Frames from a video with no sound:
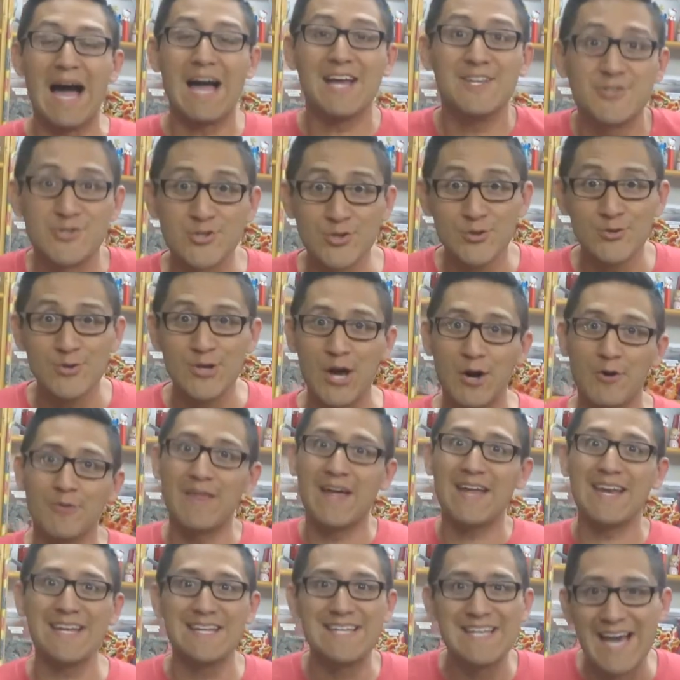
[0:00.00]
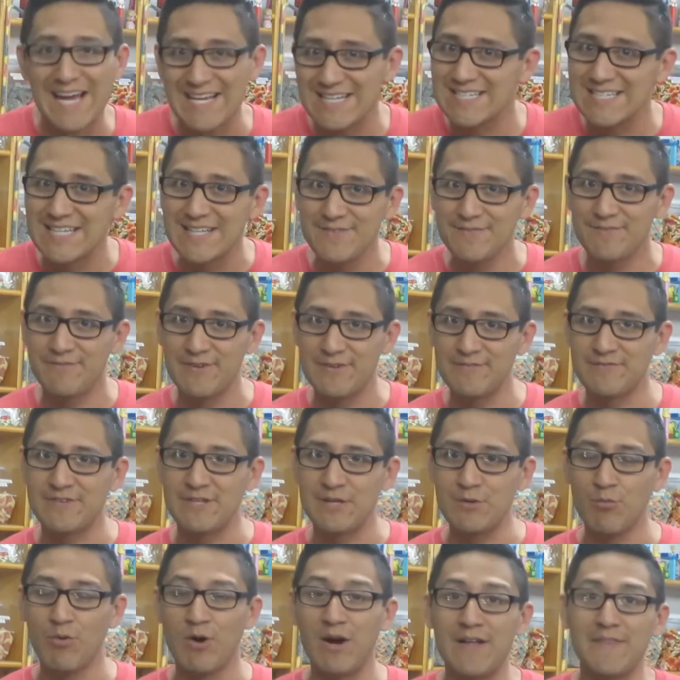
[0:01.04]
I do know that in
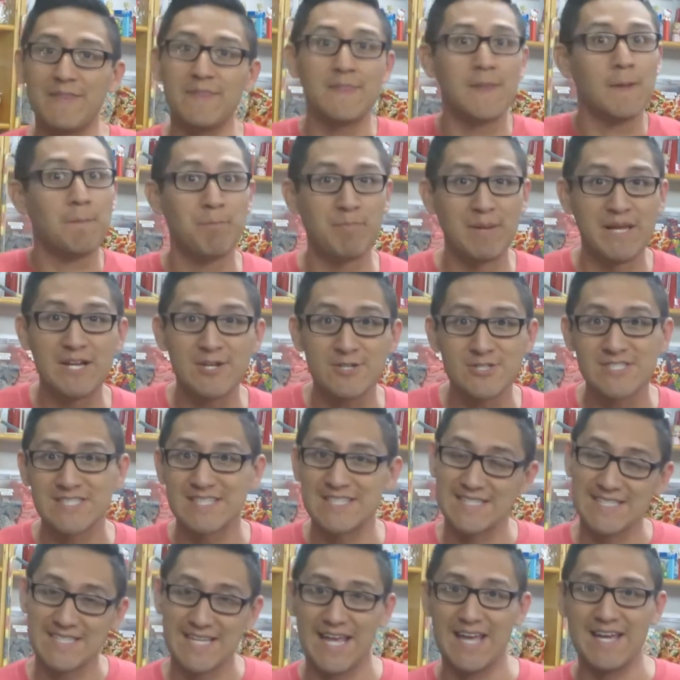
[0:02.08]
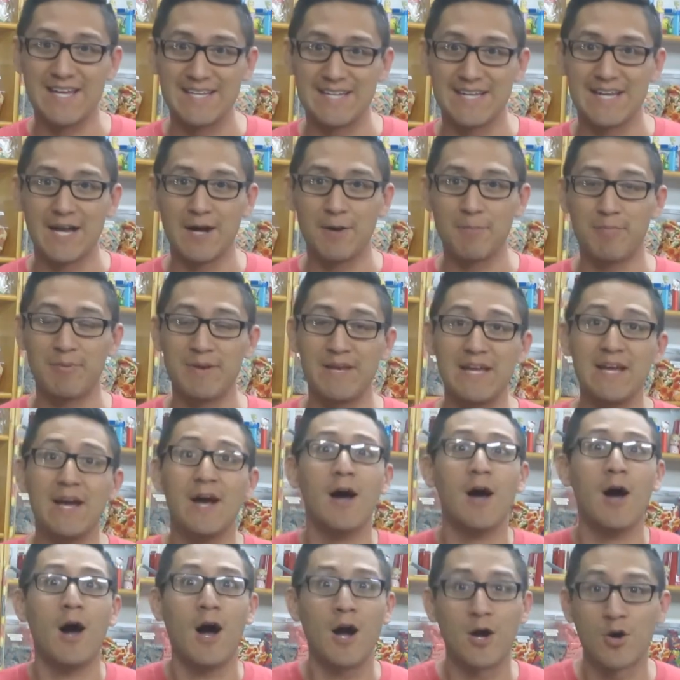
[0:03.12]
1951, the Pearson's Candy Company
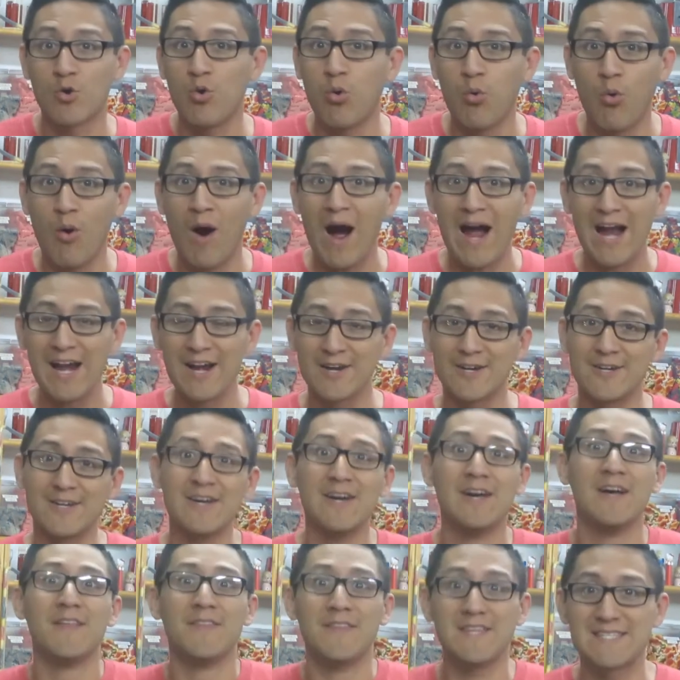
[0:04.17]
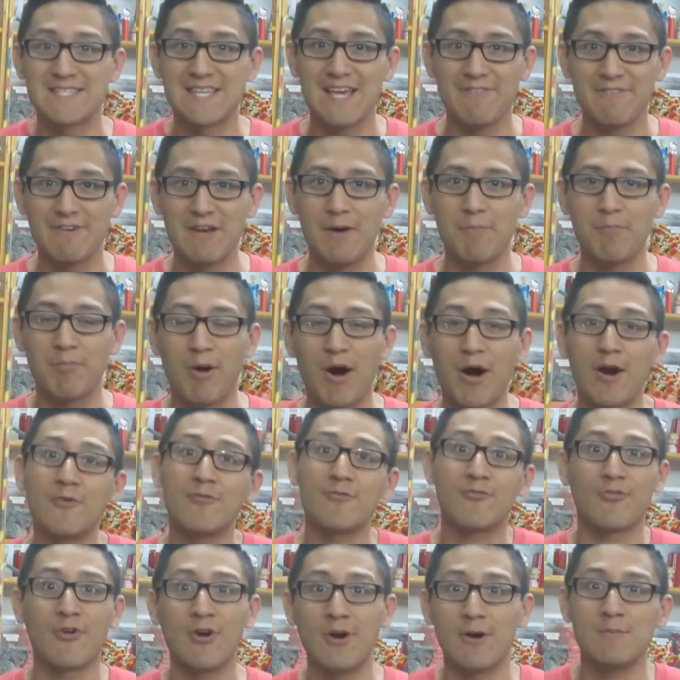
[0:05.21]
acquired the 7-Up
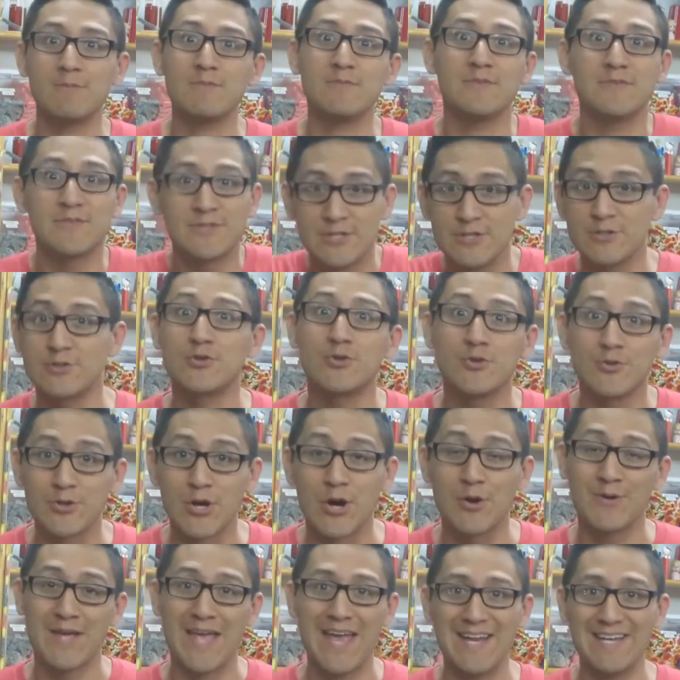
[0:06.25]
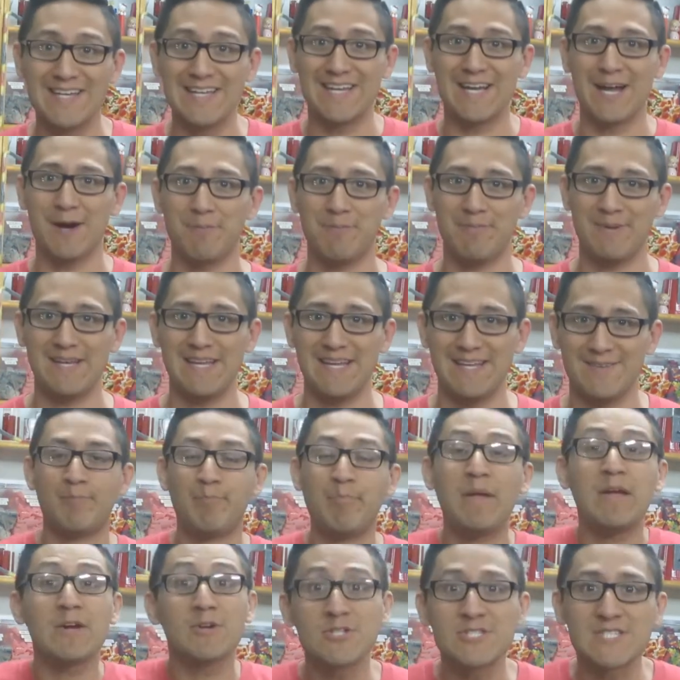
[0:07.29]
bar from the Trudeau Candy Company.
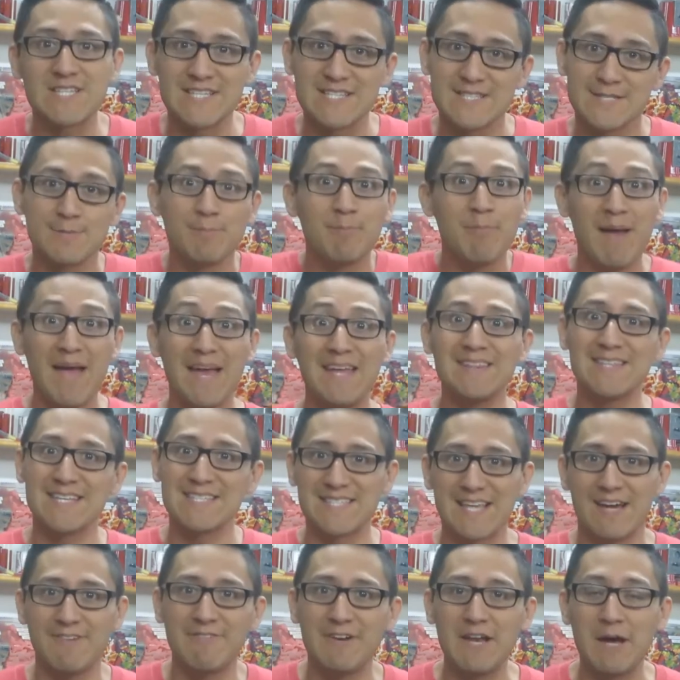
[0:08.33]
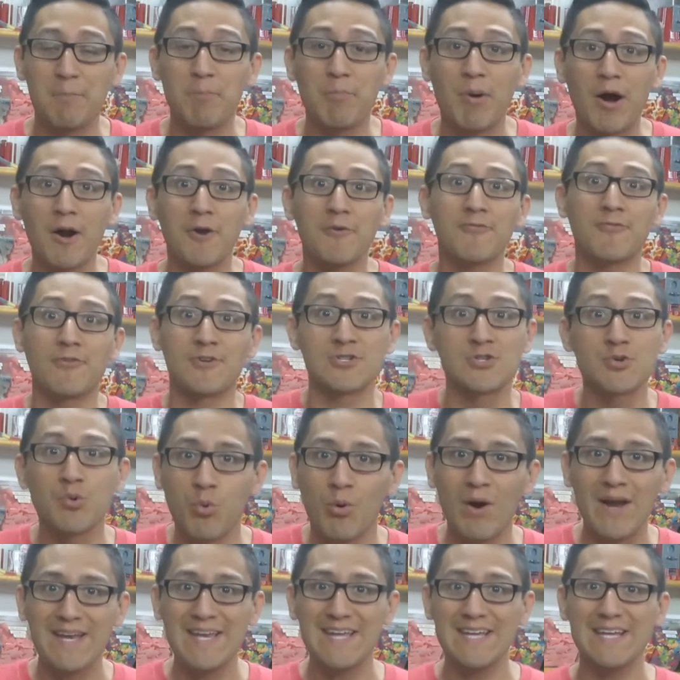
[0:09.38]
Pearson's made the 7-Up bar for
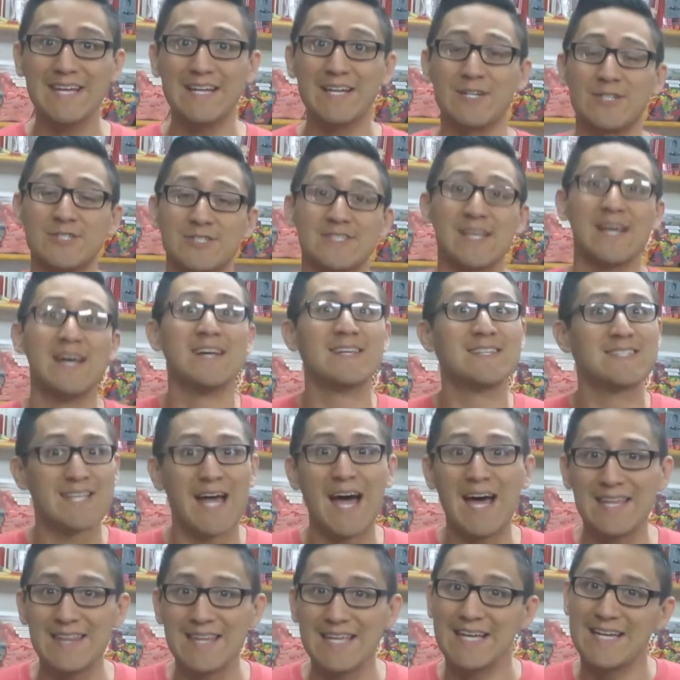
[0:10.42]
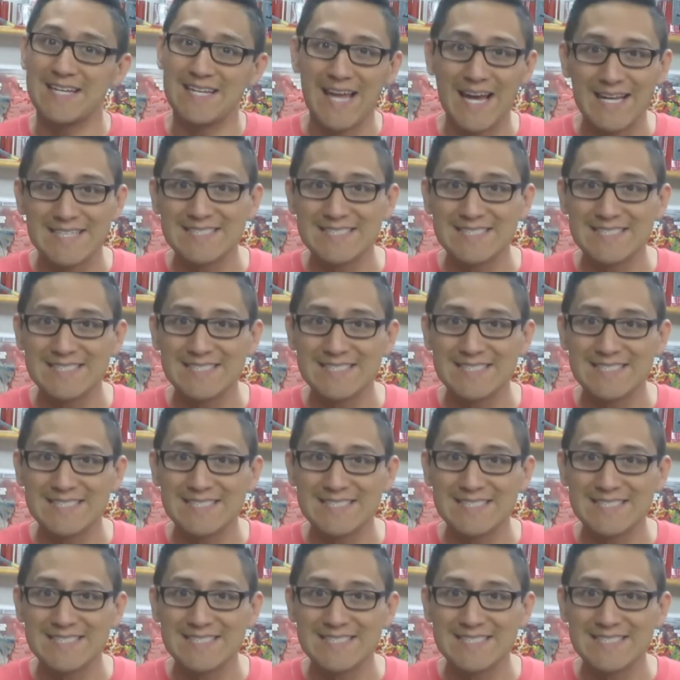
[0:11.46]
20 years. Sadly, in